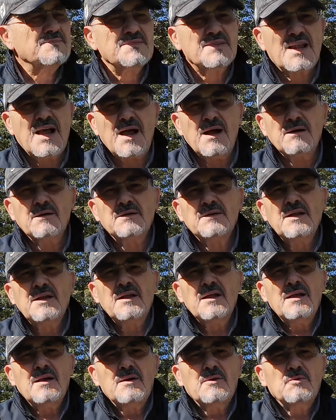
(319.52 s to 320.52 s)
Now,
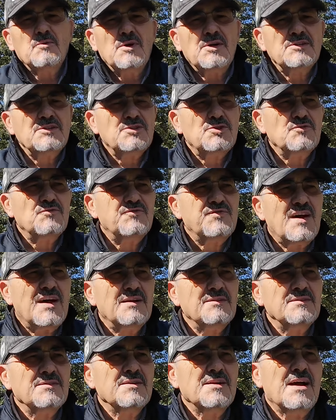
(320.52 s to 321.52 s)
once you
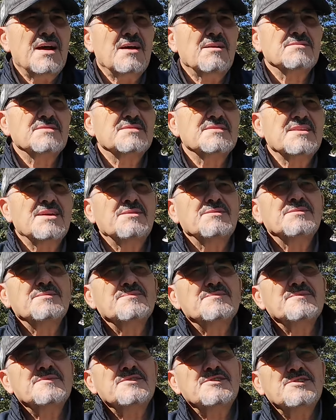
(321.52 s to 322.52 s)
found a house, now,
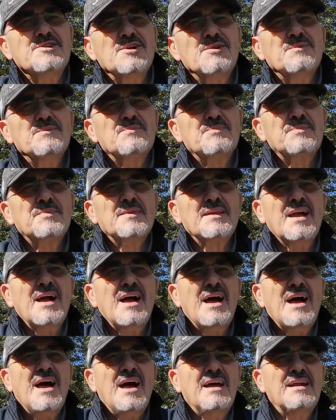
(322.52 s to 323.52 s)
you know,
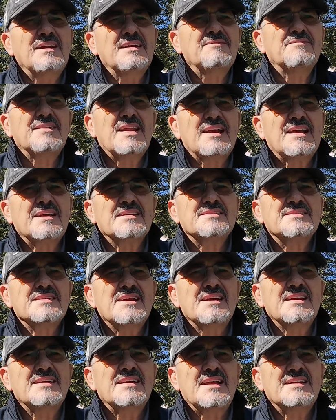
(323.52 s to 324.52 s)
I lived, like I
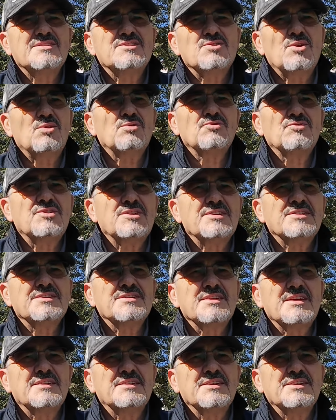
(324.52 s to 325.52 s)
said, I sold real
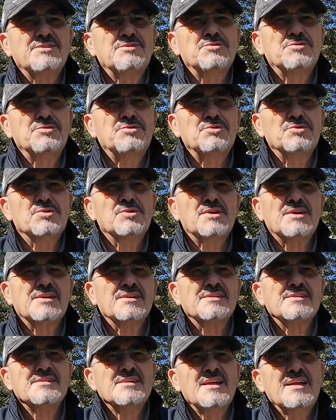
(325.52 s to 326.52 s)
estate in New York,
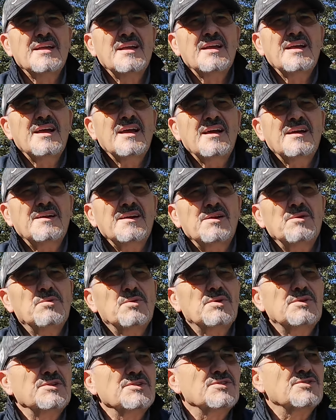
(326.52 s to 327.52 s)
and in
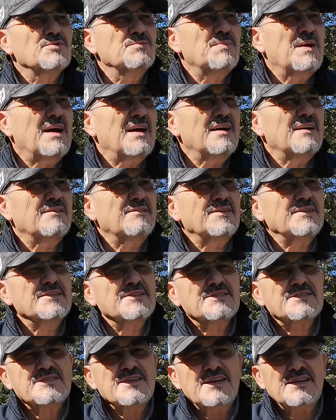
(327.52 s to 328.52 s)
order to buy a real
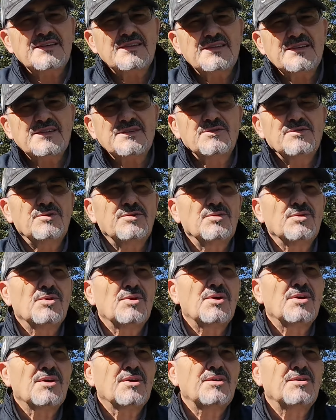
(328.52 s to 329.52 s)
estate in New
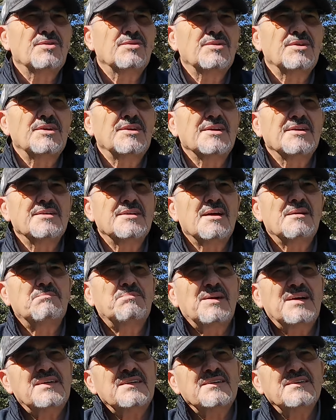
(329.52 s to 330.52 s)
York, you needed a
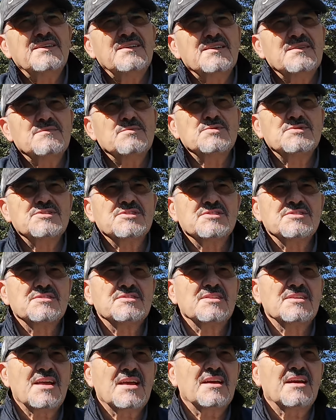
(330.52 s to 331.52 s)
binder, which is
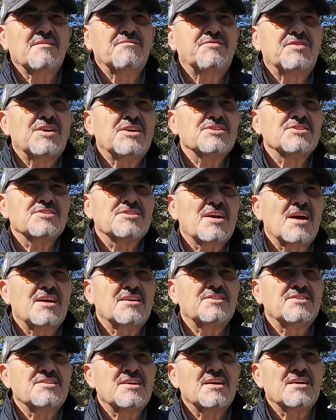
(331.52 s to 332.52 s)
like a first
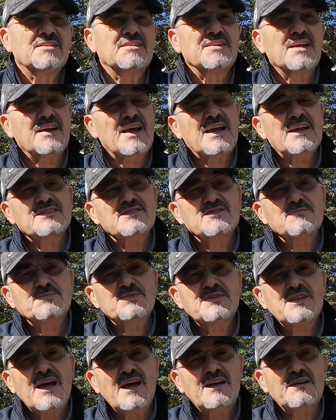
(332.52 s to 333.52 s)
contract that has to be
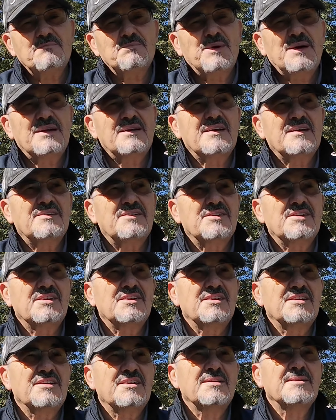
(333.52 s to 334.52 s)
done by an
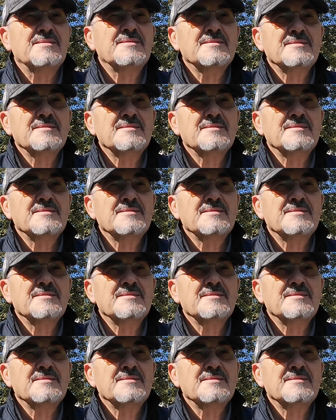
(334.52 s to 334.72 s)
attorney,